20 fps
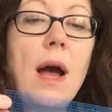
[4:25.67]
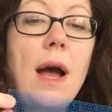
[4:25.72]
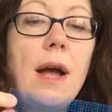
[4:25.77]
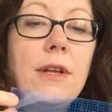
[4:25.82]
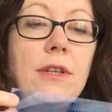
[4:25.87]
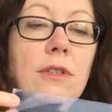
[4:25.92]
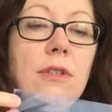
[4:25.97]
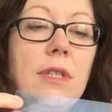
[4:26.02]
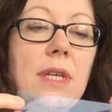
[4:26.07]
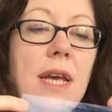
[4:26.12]

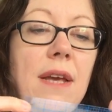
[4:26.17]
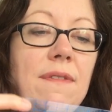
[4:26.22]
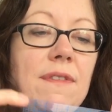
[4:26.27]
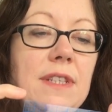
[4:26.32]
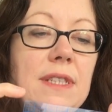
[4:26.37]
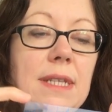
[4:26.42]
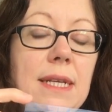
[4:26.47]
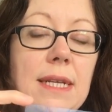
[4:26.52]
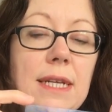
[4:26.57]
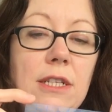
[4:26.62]
and if
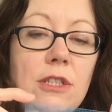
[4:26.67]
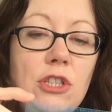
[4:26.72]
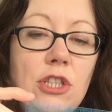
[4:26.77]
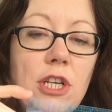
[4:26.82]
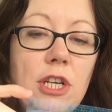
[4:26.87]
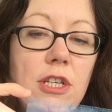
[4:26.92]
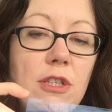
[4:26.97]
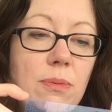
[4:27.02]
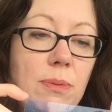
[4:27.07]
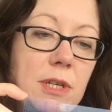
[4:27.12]
it's in
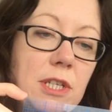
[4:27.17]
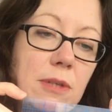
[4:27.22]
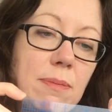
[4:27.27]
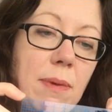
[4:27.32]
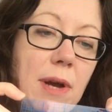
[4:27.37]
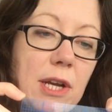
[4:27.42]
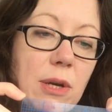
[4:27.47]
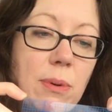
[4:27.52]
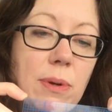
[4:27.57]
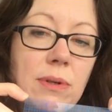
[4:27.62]
inches, which
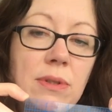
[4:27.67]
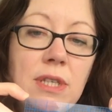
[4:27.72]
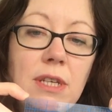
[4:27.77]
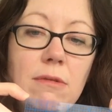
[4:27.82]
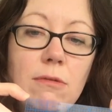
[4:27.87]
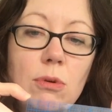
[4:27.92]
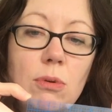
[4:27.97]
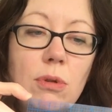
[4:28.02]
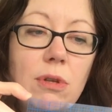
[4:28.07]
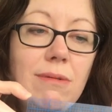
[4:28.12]
my
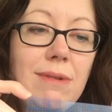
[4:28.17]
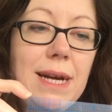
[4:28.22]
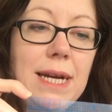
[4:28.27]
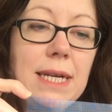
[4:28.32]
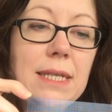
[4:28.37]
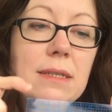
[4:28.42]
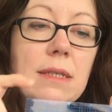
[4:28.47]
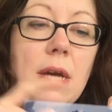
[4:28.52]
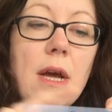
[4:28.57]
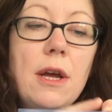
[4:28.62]
quilting ruler is,